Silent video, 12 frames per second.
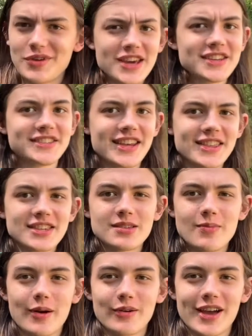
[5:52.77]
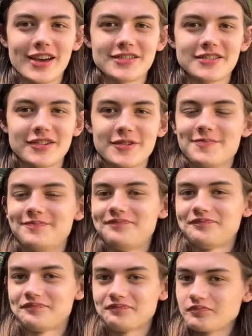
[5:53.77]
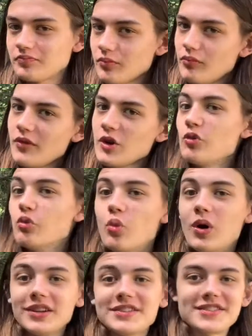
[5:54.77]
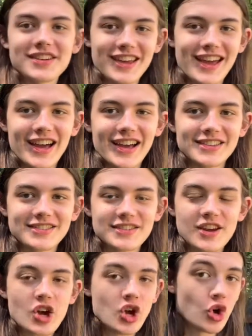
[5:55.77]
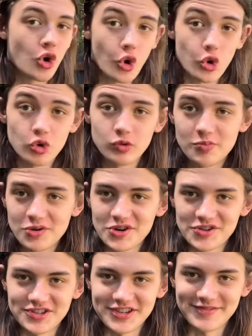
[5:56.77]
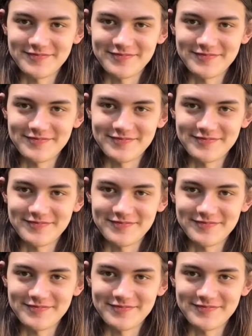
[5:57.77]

say the spellcaster wants to cast Hold Person,